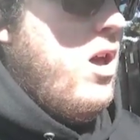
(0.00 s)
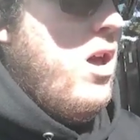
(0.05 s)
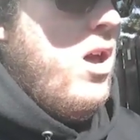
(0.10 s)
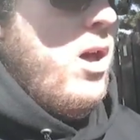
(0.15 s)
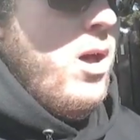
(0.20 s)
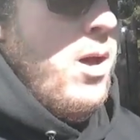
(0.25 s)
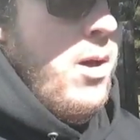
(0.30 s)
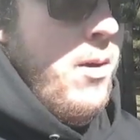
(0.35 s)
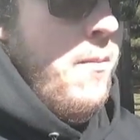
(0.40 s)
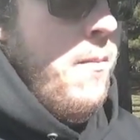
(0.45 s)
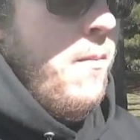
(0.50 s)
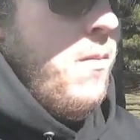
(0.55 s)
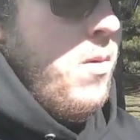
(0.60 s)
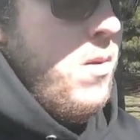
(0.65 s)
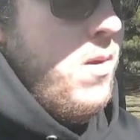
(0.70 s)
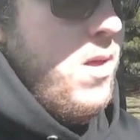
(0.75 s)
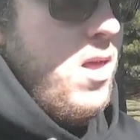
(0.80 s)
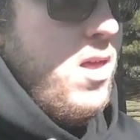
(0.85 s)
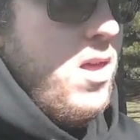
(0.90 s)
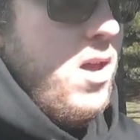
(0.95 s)
um,
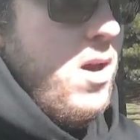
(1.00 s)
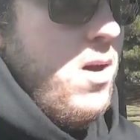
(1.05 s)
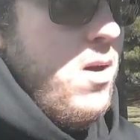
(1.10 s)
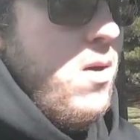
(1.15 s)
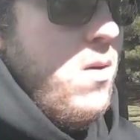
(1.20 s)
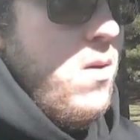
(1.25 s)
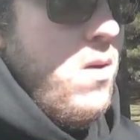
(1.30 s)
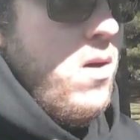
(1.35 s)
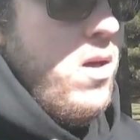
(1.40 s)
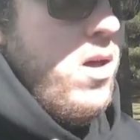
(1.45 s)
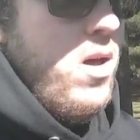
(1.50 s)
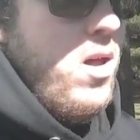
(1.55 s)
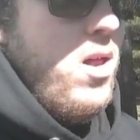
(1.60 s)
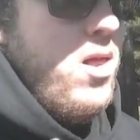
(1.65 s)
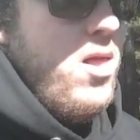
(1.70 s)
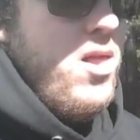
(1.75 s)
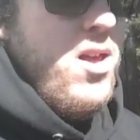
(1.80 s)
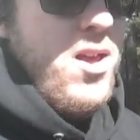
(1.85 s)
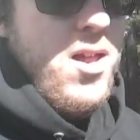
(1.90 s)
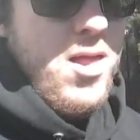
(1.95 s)
so
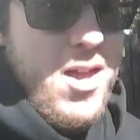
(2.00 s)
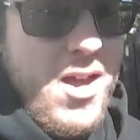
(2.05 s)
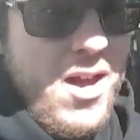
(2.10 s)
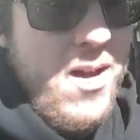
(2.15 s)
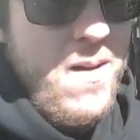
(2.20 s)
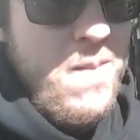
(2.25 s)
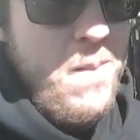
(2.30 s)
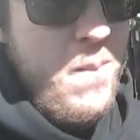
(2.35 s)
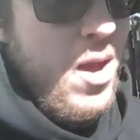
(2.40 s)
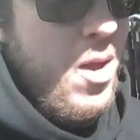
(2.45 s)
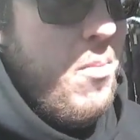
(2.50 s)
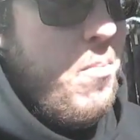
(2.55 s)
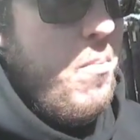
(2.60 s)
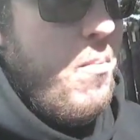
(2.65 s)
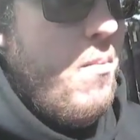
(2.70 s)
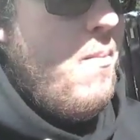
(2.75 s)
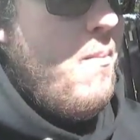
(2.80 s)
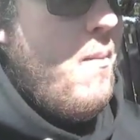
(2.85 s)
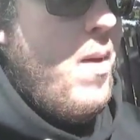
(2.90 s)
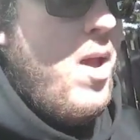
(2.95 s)
there's gonna be
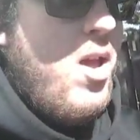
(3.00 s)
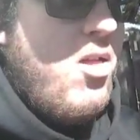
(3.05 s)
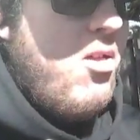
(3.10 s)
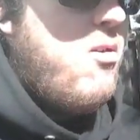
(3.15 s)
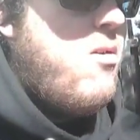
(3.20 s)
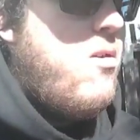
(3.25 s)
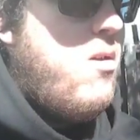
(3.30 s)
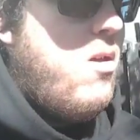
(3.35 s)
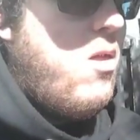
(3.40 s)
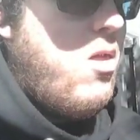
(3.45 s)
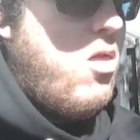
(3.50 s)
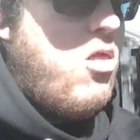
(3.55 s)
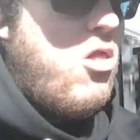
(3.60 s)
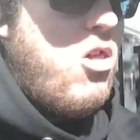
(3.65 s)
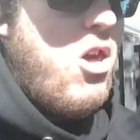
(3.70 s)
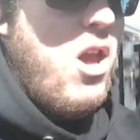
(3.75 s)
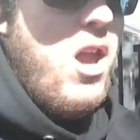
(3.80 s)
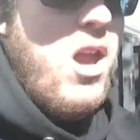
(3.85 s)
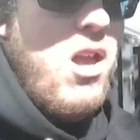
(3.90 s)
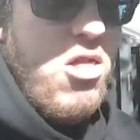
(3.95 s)
major
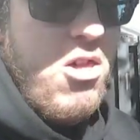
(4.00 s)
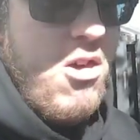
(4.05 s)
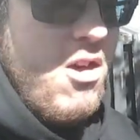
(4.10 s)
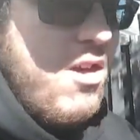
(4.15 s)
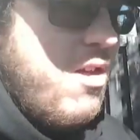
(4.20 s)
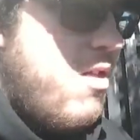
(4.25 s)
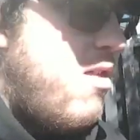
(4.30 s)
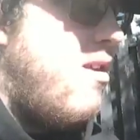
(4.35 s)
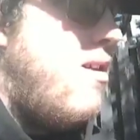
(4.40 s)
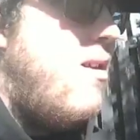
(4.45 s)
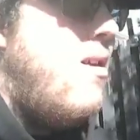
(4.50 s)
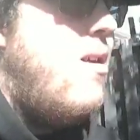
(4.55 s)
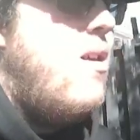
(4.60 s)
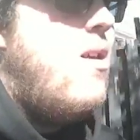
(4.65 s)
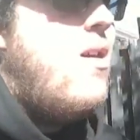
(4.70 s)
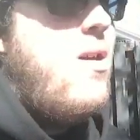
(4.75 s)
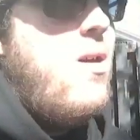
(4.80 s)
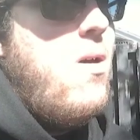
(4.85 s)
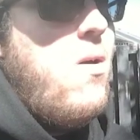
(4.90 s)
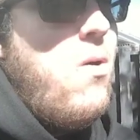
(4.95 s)
changes
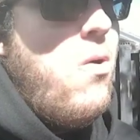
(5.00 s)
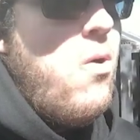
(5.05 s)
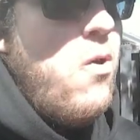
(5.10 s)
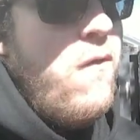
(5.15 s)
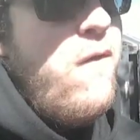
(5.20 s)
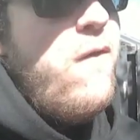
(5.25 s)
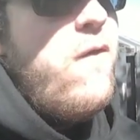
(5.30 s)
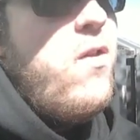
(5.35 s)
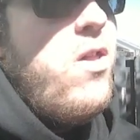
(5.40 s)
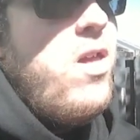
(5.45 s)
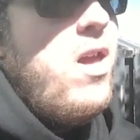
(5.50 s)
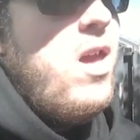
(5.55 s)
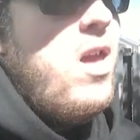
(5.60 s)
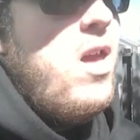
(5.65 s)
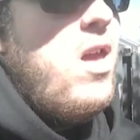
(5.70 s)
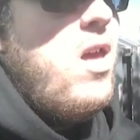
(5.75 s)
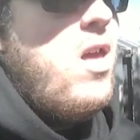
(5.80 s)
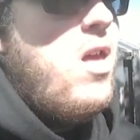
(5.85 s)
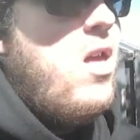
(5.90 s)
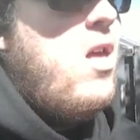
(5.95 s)

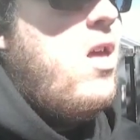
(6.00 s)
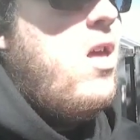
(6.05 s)
hopefully